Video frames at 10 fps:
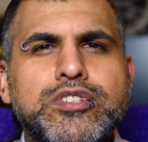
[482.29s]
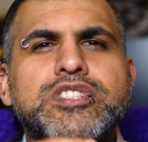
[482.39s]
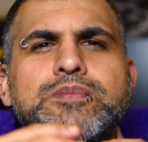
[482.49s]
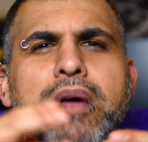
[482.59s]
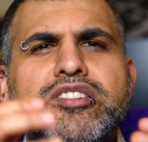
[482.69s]

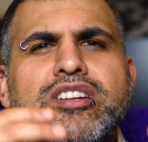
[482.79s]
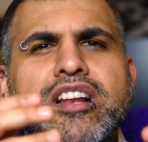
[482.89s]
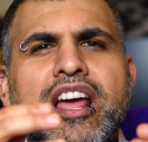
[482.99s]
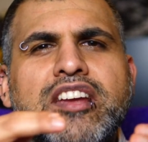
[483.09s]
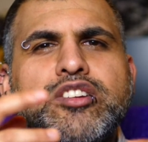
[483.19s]
especially
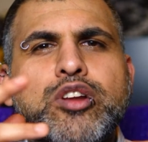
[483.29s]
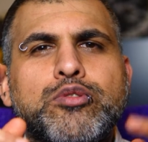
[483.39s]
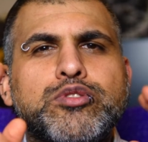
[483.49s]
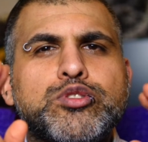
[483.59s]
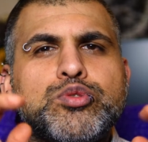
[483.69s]
like,
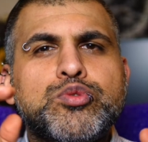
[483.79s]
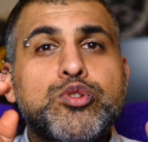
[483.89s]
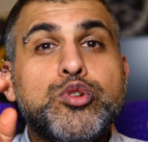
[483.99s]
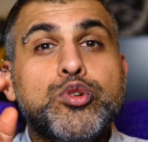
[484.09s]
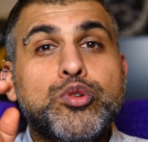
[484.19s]
the
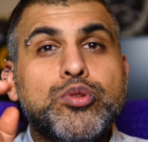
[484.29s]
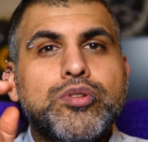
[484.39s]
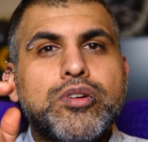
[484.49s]
true